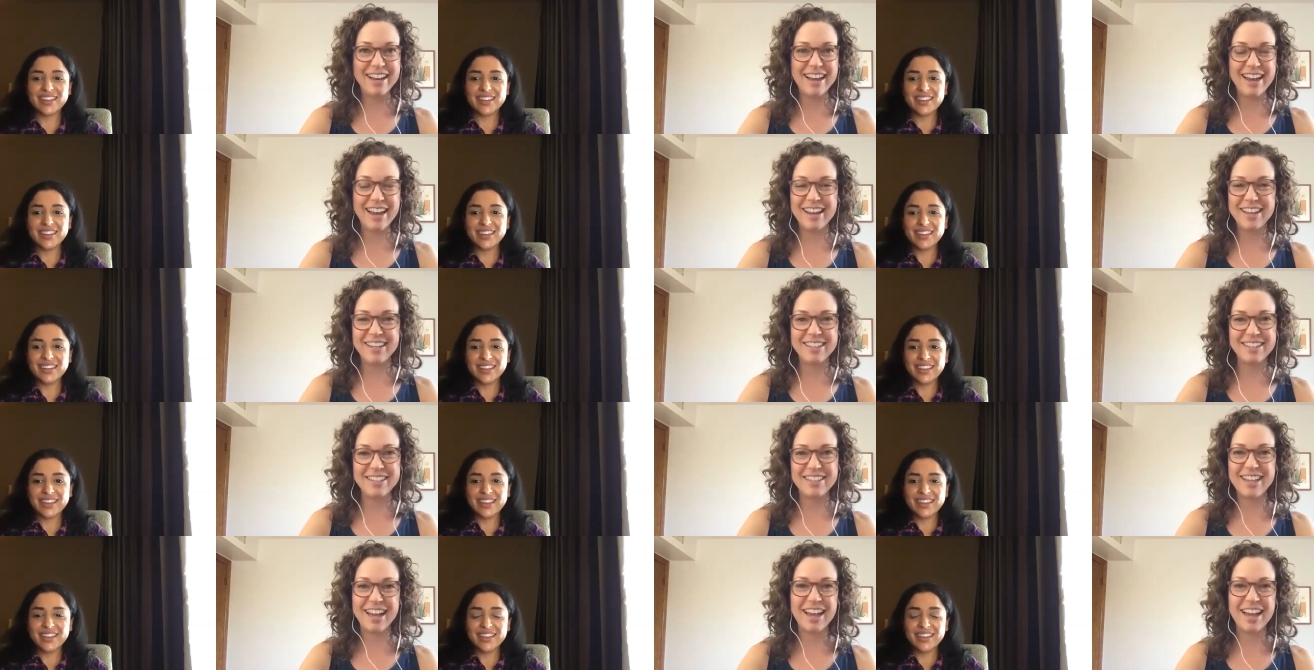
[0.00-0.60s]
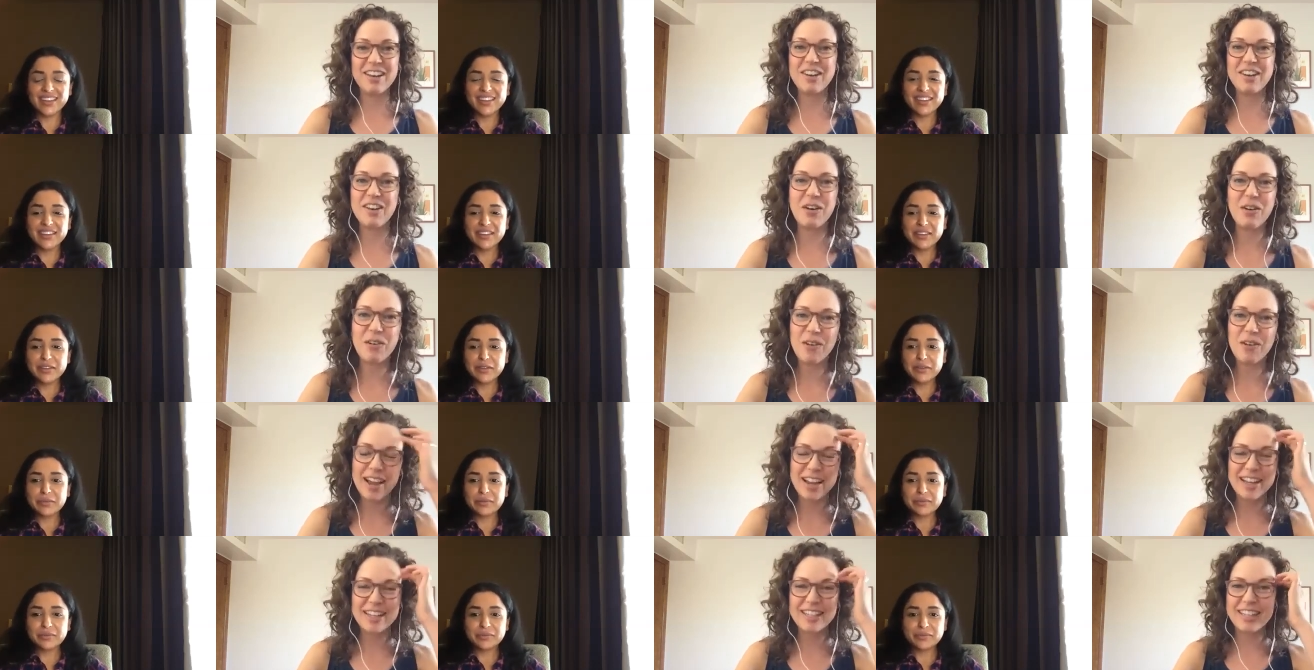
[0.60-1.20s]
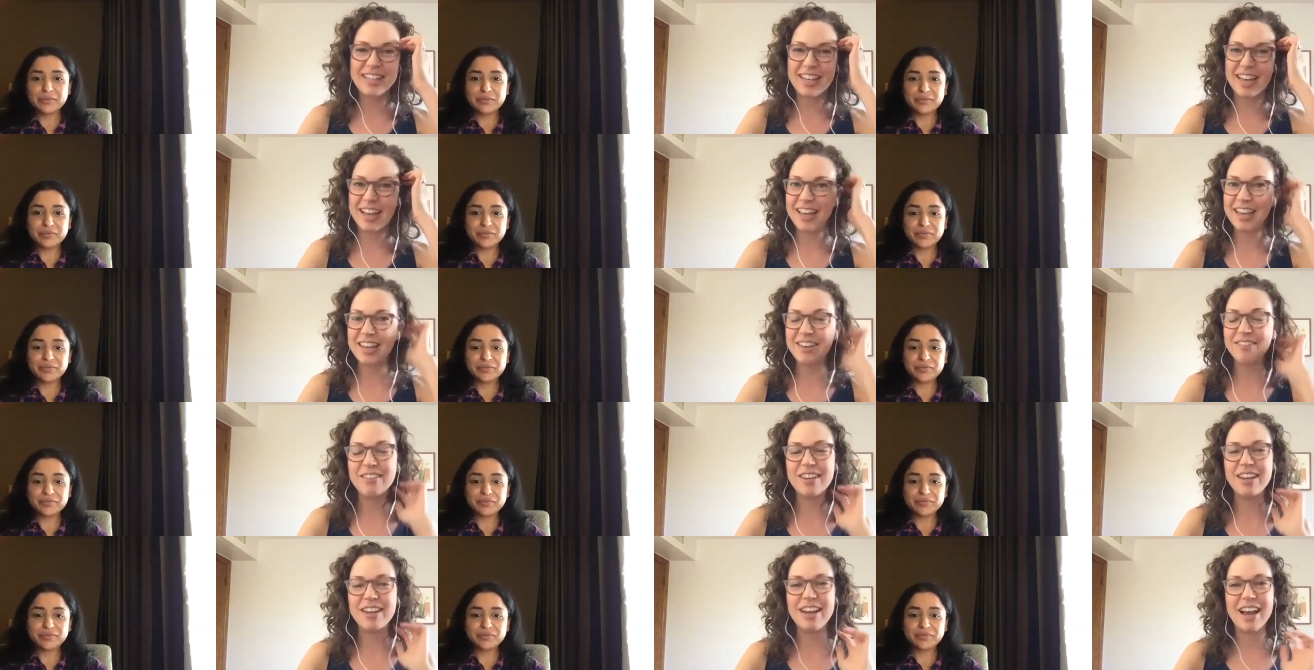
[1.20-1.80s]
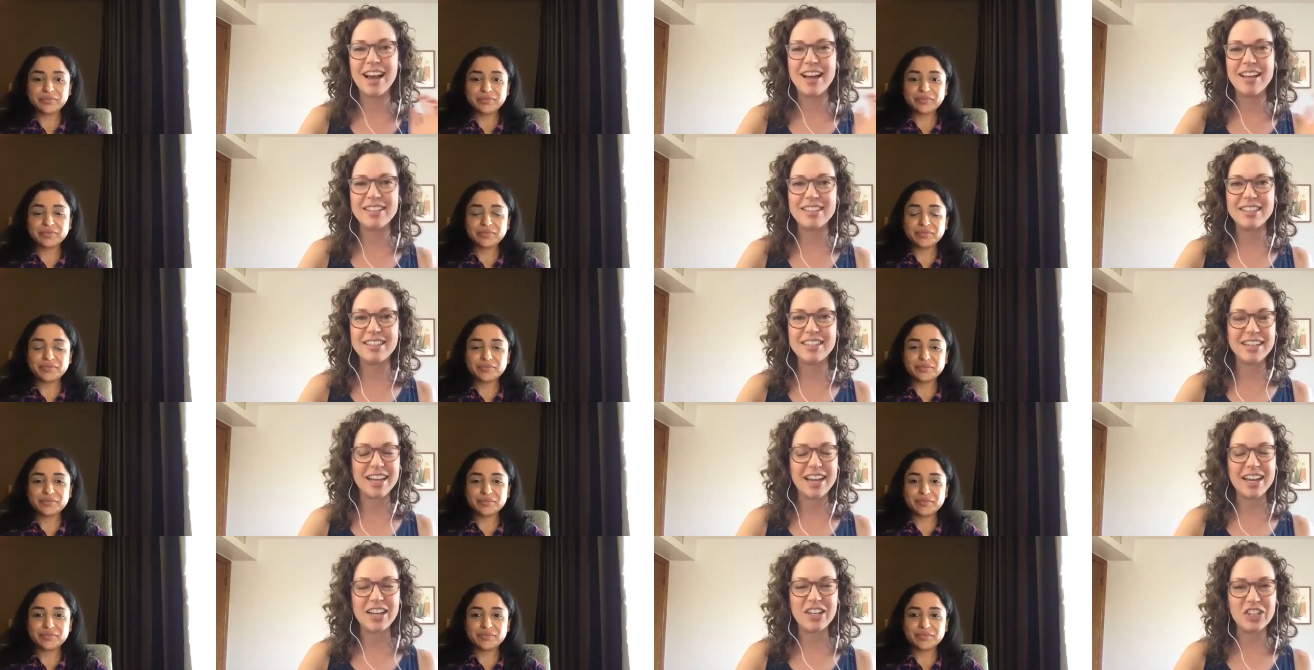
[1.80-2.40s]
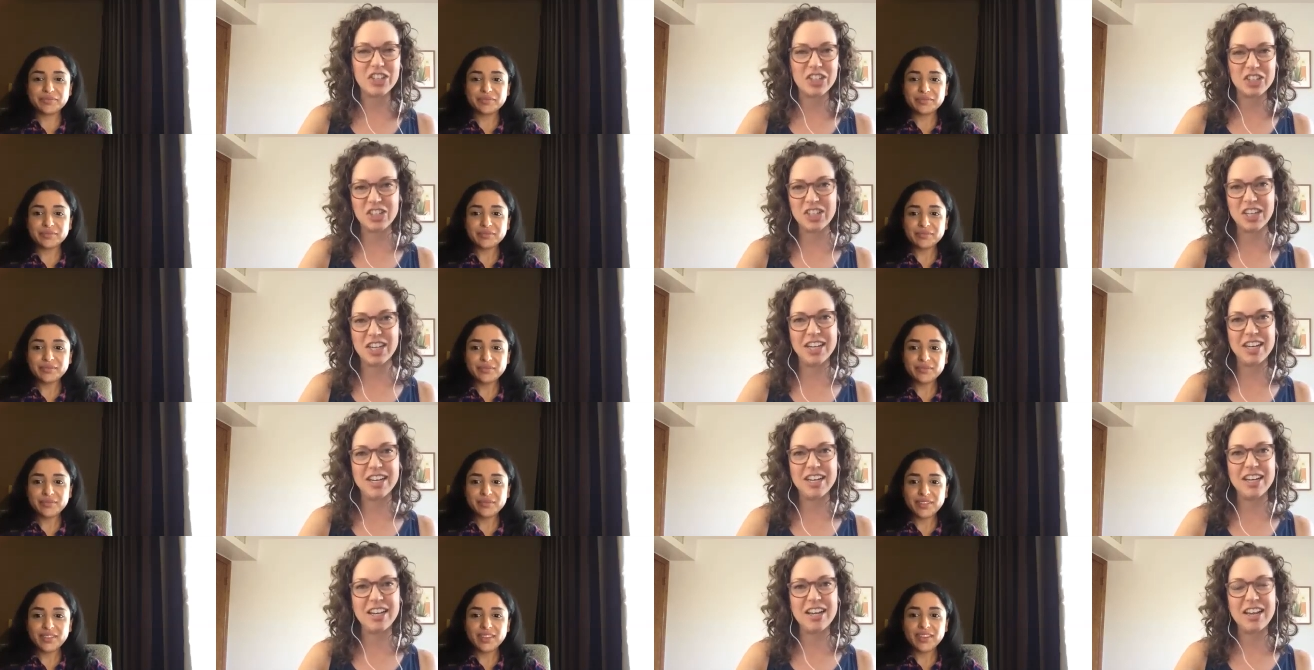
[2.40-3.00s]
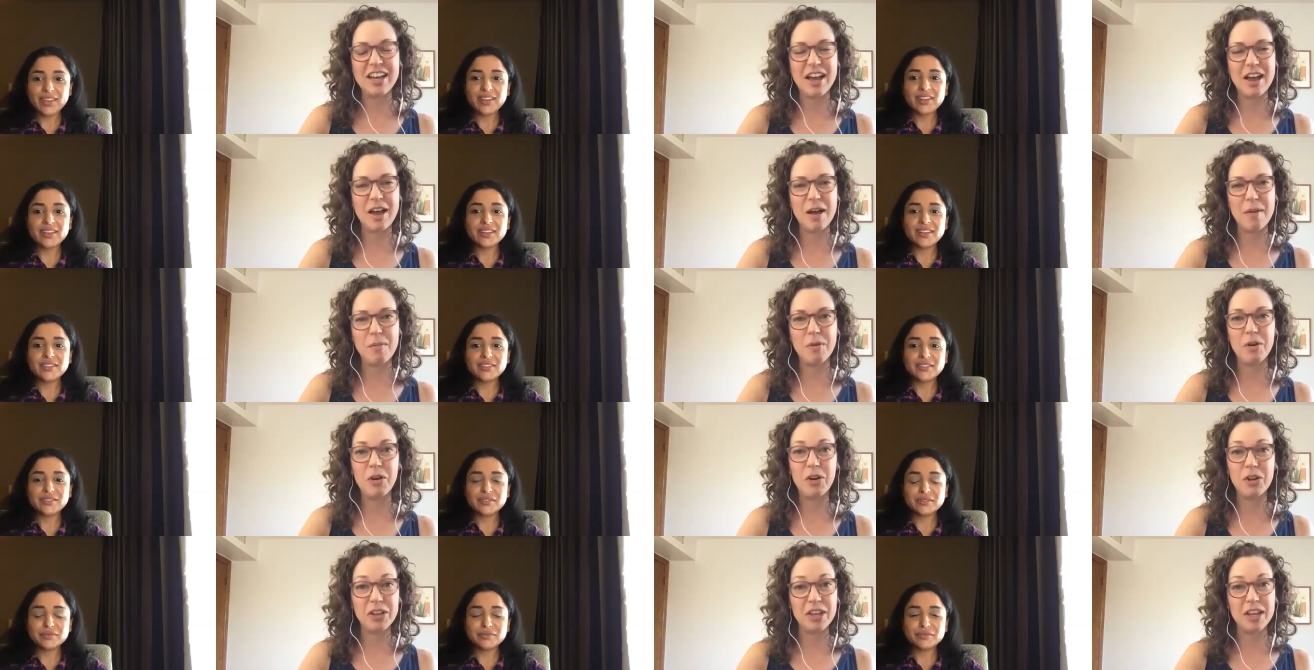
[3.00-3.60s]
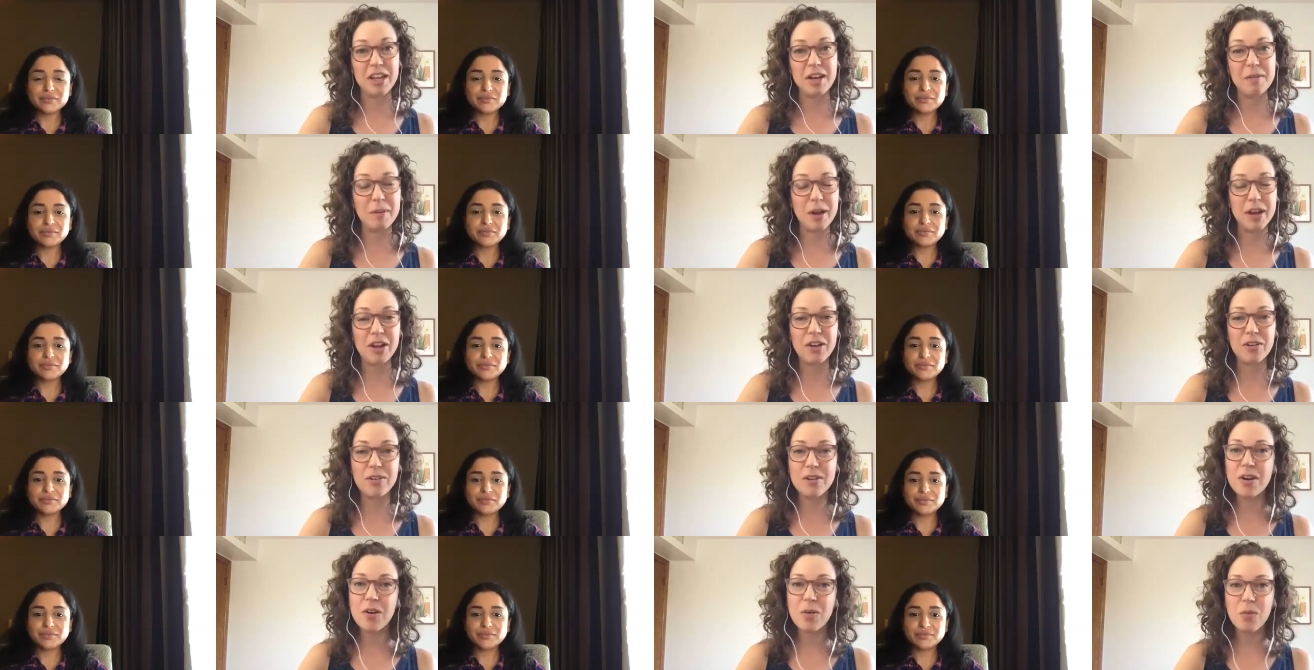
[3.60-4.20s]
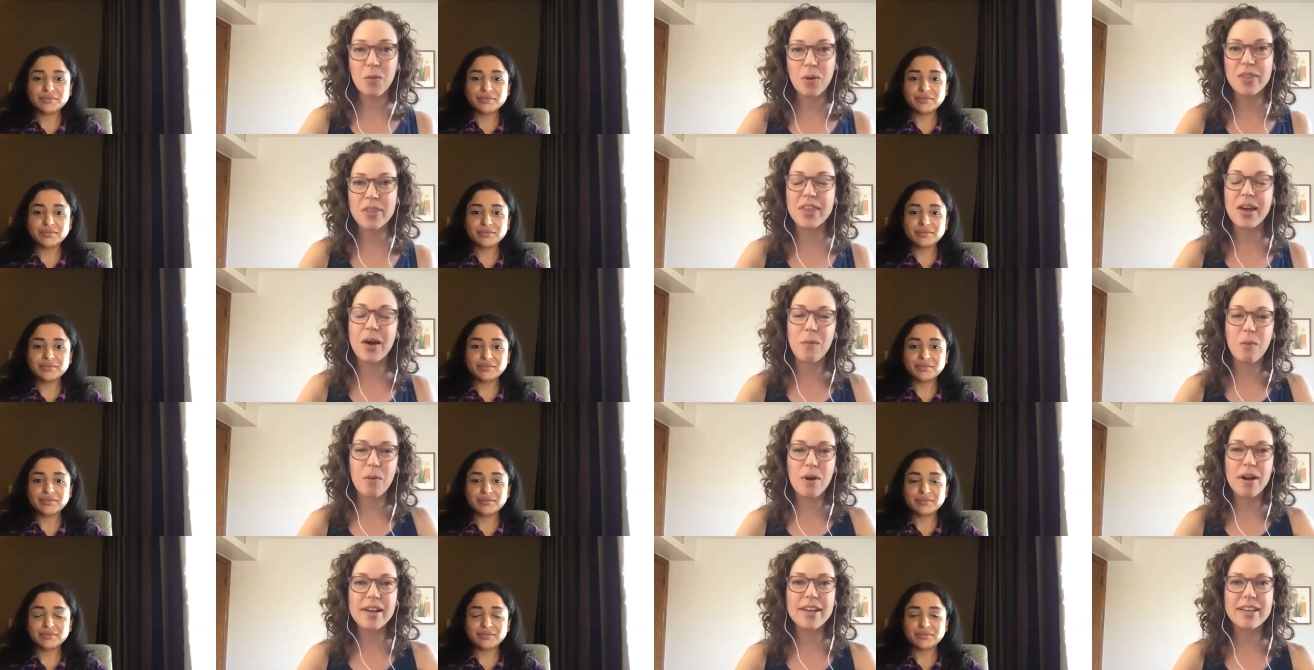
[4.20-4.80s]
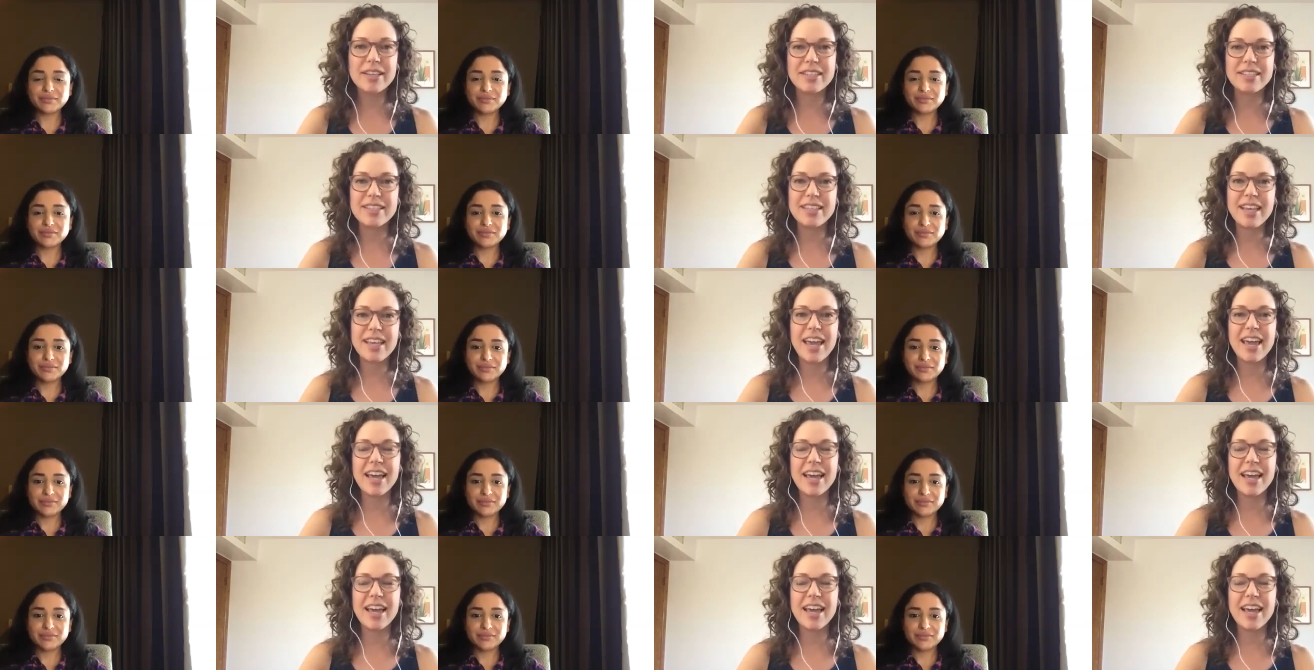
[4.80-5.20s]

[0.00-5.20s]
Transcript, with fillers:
Speaker 1: I just had no idea, even as a dietitian um, early in my career, what that was.